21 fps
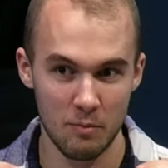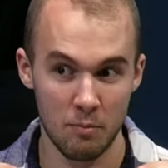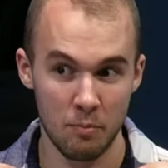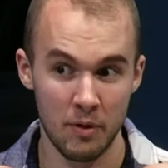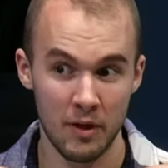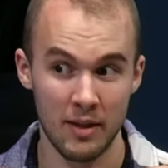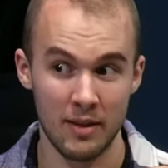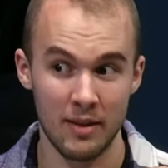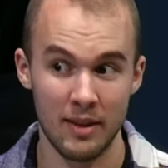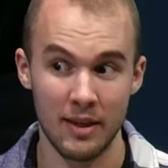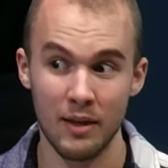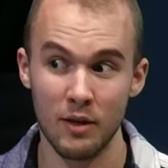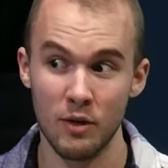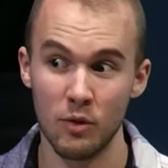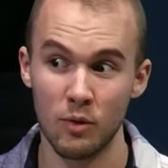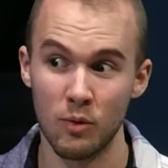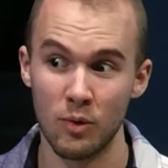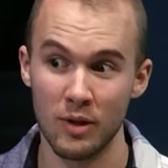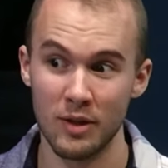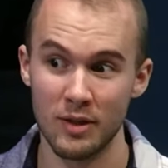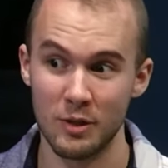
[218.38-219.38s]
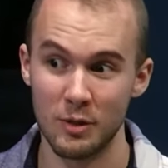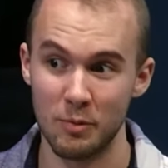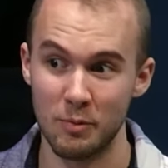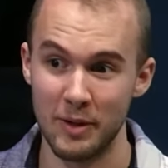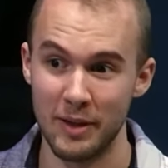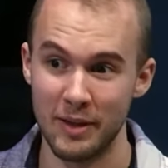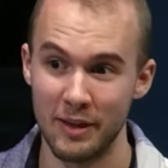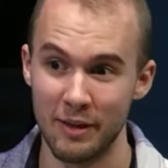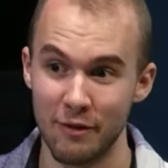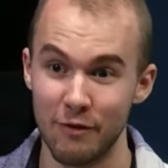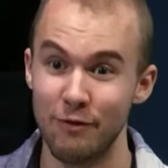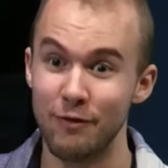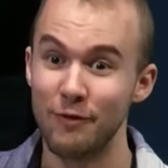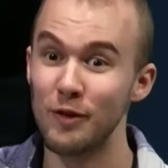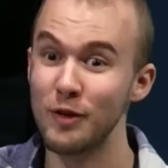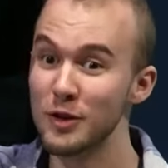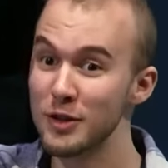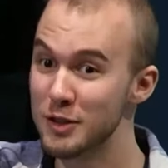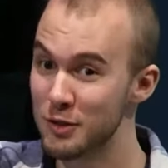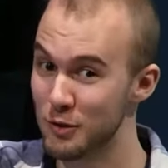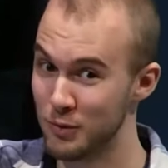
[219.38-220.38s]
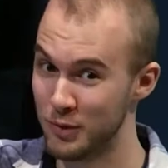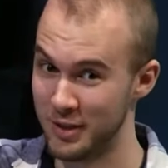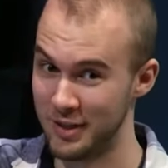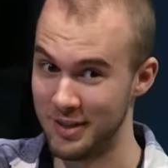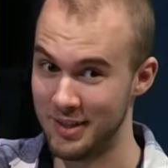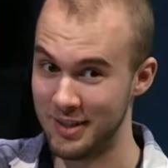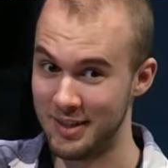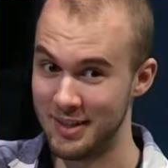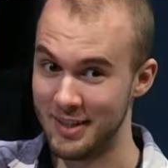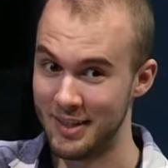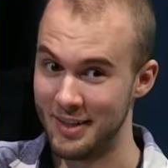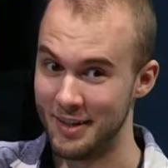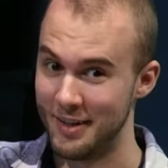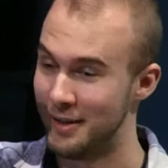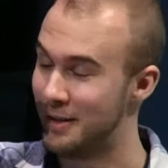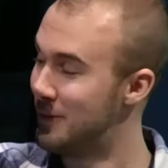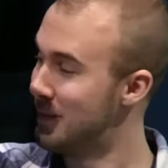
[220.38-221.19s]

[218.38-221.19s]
But they don't want to be the first one to stand up.